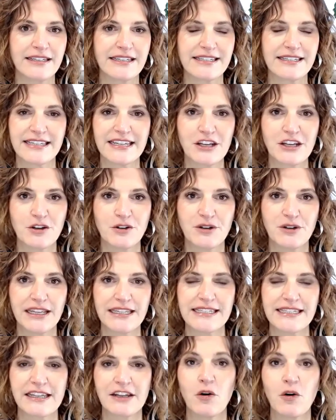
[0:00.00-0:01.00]
and see who
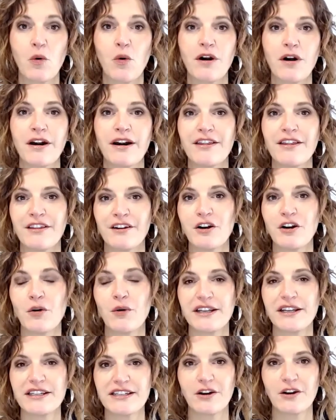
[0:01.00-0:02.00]
gets it, or they're
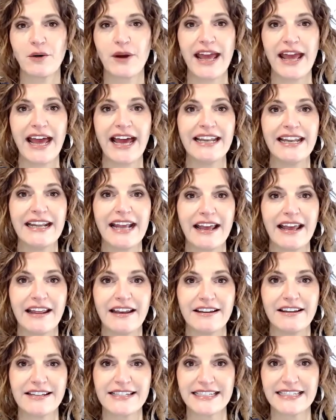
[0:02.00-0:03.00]
going to go ahead
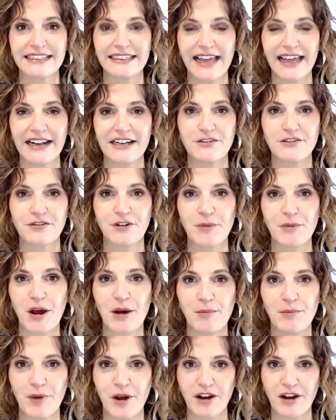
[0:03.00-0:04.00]
and select from
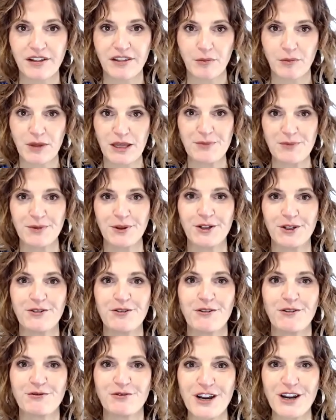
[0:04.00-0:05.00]
among the people
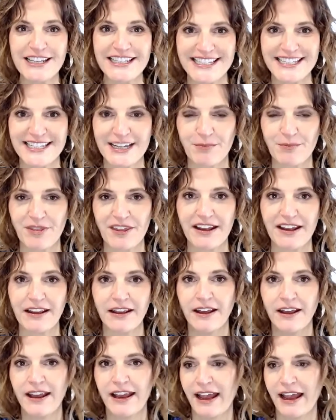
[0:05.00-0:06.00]
who have written something
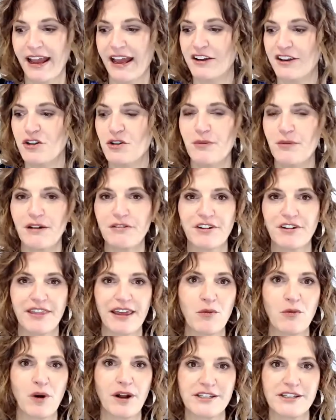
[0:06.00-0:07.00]
and whomever
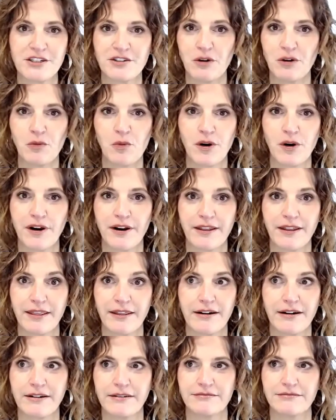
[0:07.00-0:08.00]
they want to award
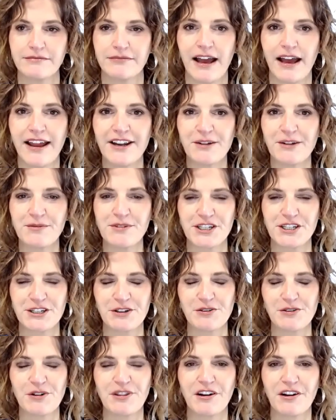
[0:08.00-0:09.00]
their item
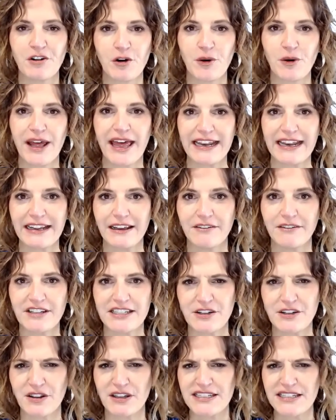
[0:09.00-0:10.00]
to, they'll go ahead and give
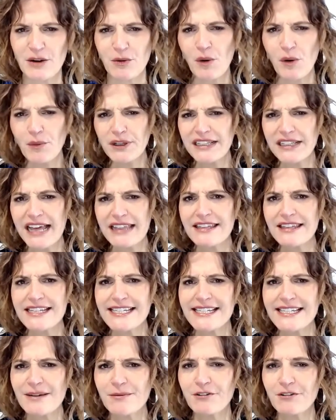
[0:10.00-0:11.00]
it. So let's say, well, we'll let
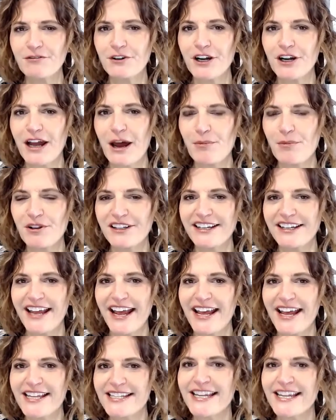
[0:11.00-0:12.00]
this simmer for a couple of
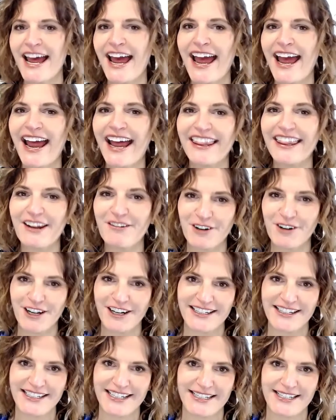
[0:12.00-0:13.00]
days and then we're
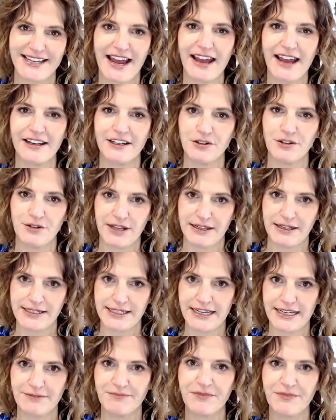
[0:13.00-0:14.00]
going to decide who
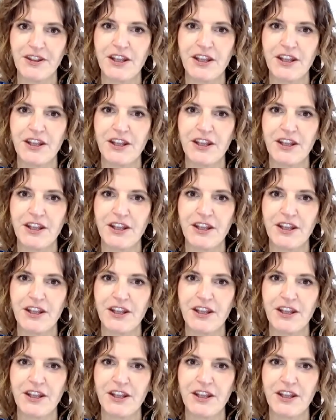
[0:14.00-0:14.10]
gets it.